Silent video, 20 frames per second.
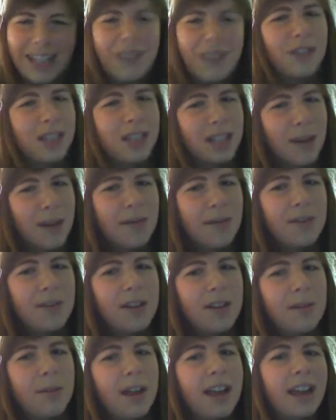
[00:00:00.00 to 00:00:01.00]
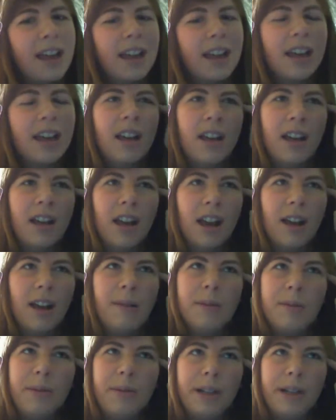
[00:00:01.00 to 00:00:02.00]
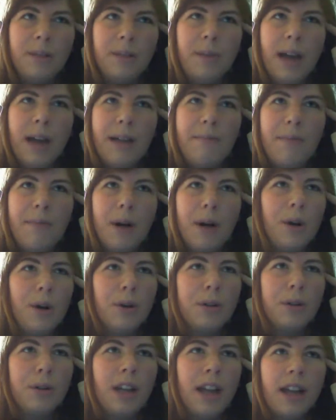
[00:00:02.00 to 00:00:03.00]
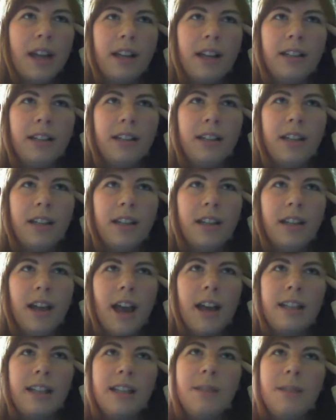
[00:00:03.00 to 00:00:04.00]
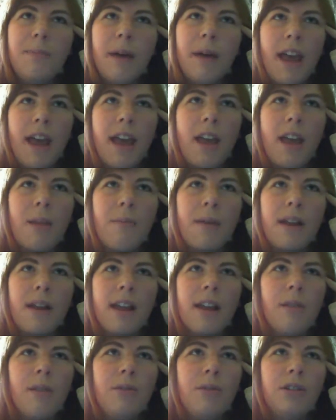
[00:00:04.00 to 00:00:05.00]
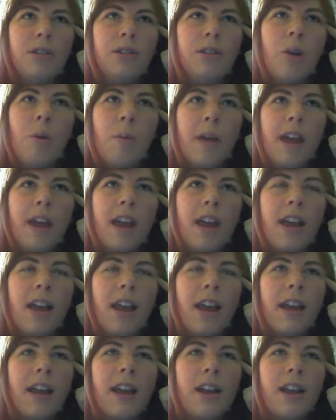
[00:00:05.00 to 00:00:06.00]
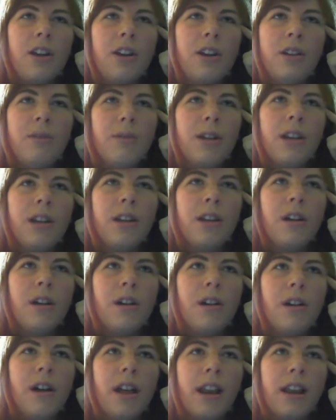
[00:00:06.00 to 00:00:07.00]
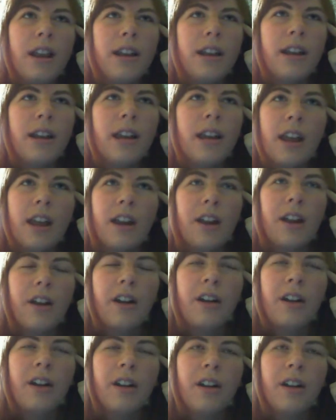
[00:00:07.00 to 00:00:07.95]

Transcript: And with some of them, like, I remember we had to buy Bone, and I did buy it, but it was so big, and I couldn't read it all, and I didn't care.